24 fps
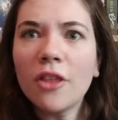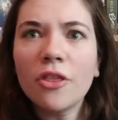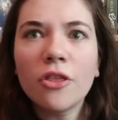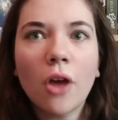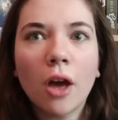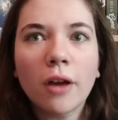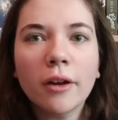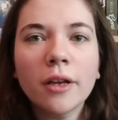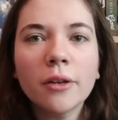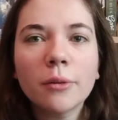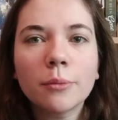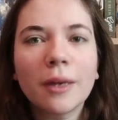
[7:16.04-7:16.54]

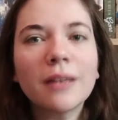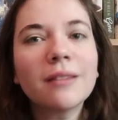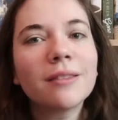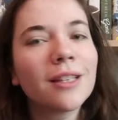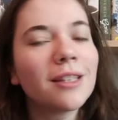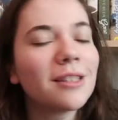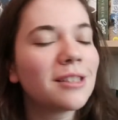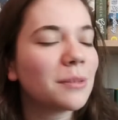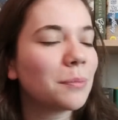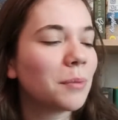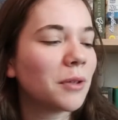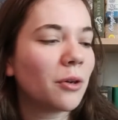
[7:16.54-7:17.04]
thought I'd read
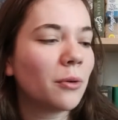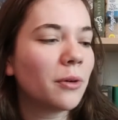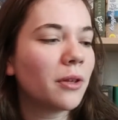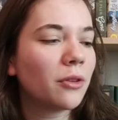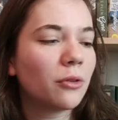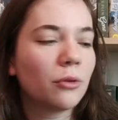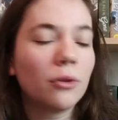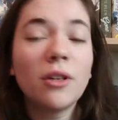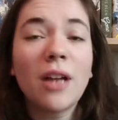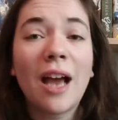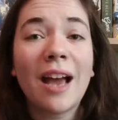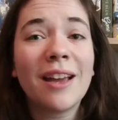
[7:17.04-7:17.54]
this, but
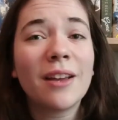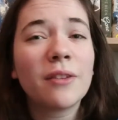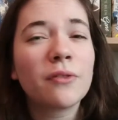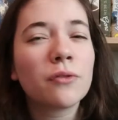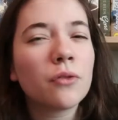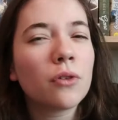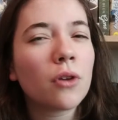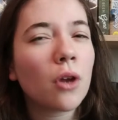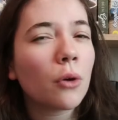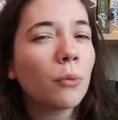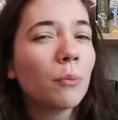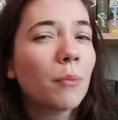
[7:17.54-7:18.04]
going through it, I have
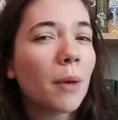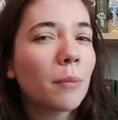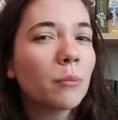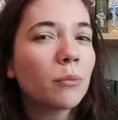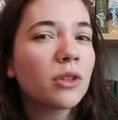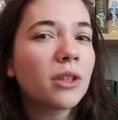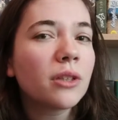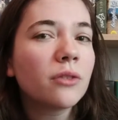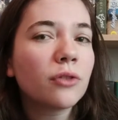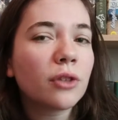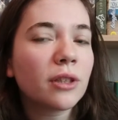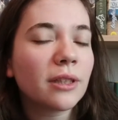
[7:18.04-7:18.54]
no
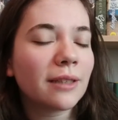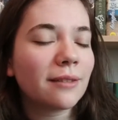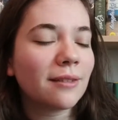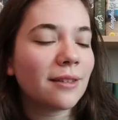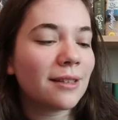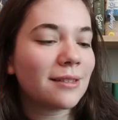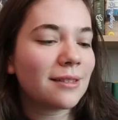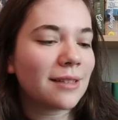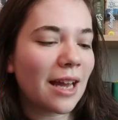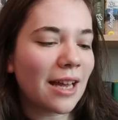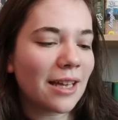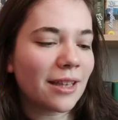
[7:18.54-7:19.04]
memory of reading
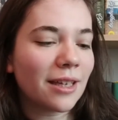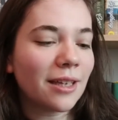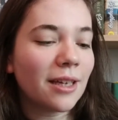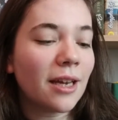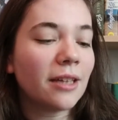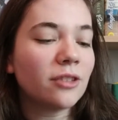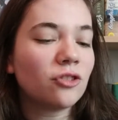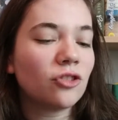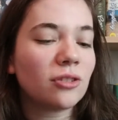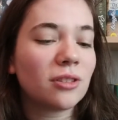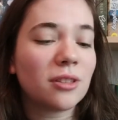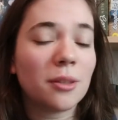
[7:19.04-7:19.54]
this. I think
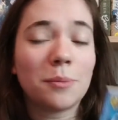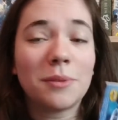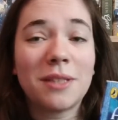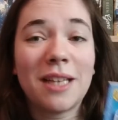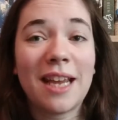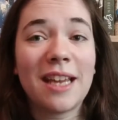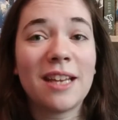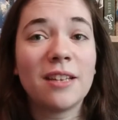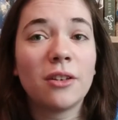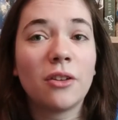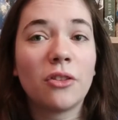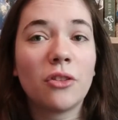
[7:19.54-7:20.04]
I just
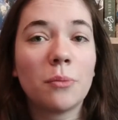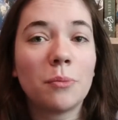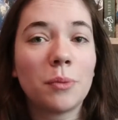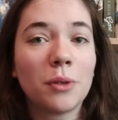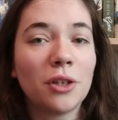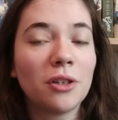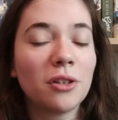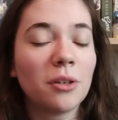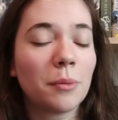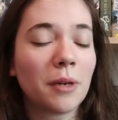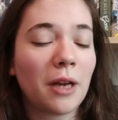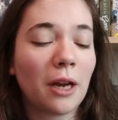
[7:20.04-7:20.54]
obtained the
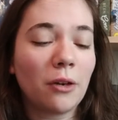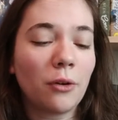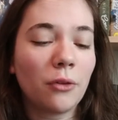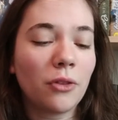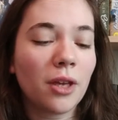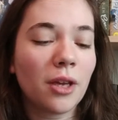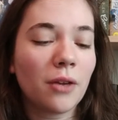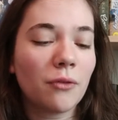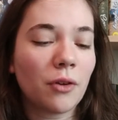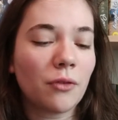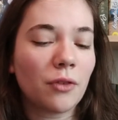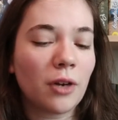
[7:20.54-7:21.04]
book, but I don't
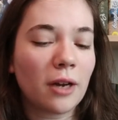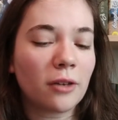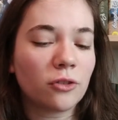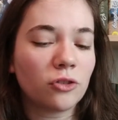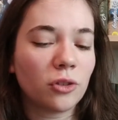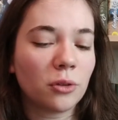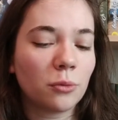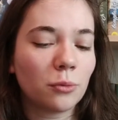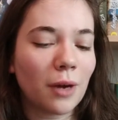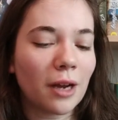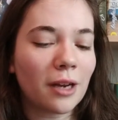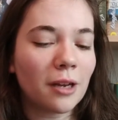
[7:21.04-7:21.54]
think I've ever
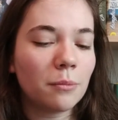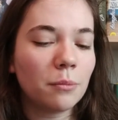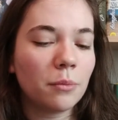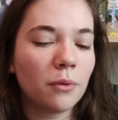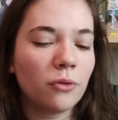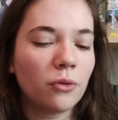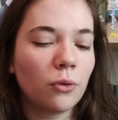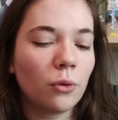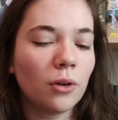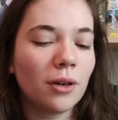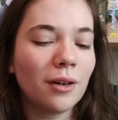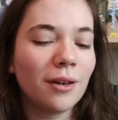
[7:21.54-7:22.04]
actually read it
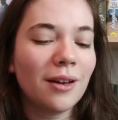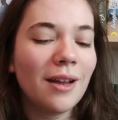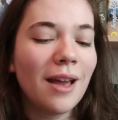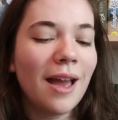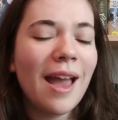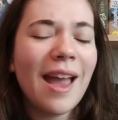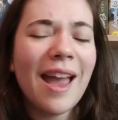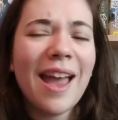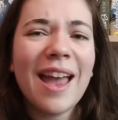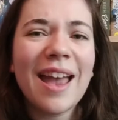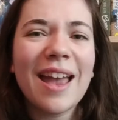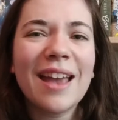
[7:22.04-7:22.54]
before.
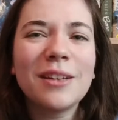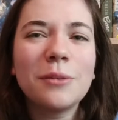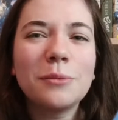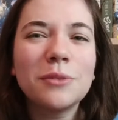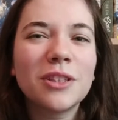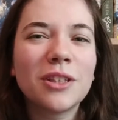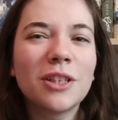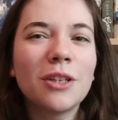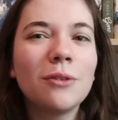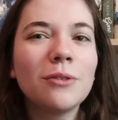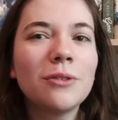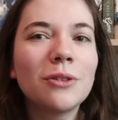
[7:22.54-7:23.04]
And it
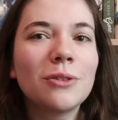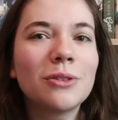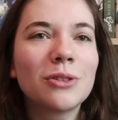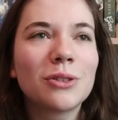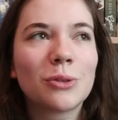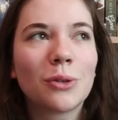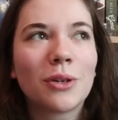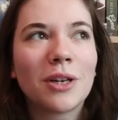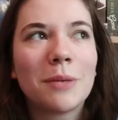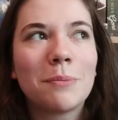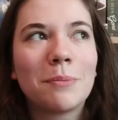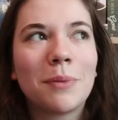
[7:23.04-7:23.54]
was a cute little
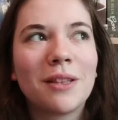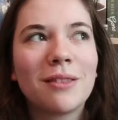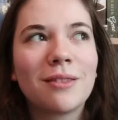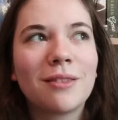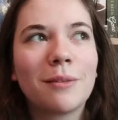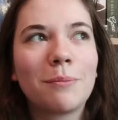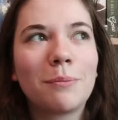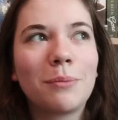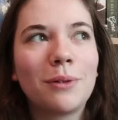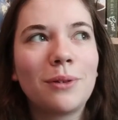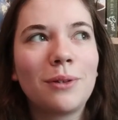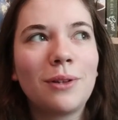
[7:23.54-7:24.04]
story, but
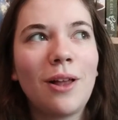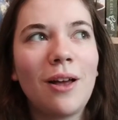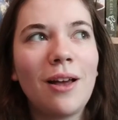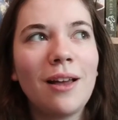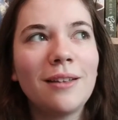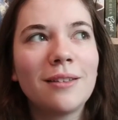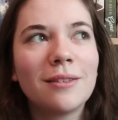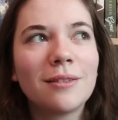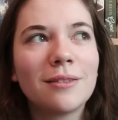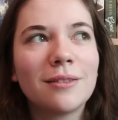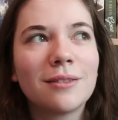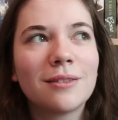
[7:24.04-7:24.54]
the
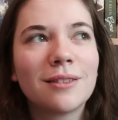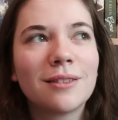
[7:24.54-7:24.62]
plot